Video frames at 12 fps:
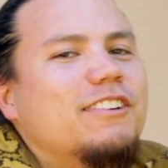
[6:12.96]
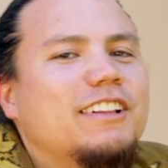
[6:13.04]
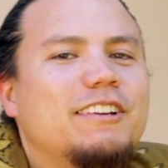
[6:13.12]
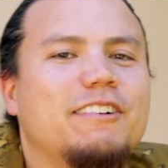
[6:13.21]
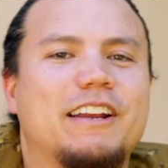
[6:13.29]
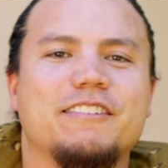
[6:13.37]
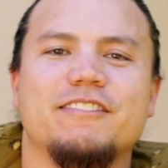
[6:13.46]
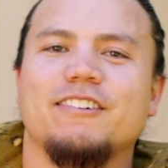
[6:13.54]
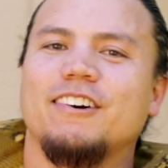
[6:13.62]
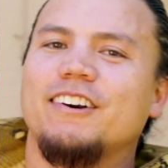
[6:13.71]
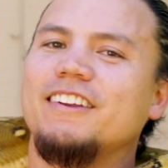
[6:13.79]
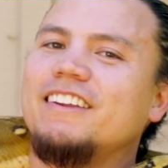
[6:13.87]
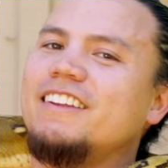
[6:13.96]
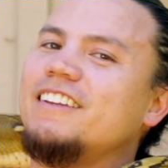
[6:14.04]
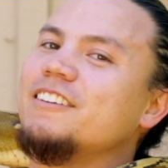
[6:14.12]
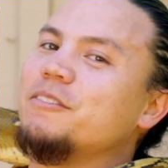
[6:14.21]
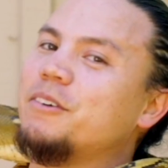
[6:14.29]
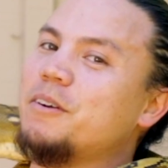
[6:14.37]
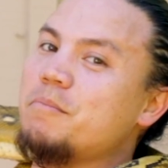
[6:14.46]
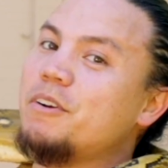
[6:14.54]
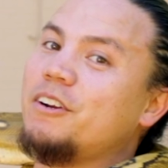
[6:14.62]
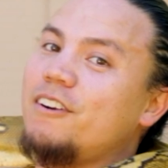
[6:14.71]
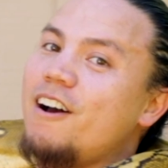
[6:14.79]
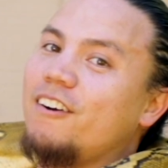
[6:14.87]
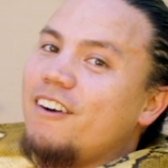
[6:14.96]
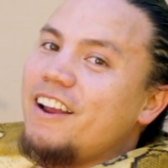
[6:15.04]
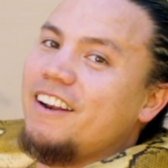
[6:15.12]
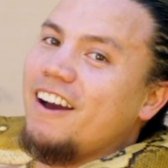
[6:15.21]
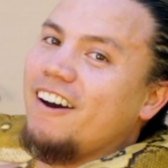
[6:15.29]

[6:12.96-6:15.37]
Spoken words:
are really waiting for, so we're gonna bring her out right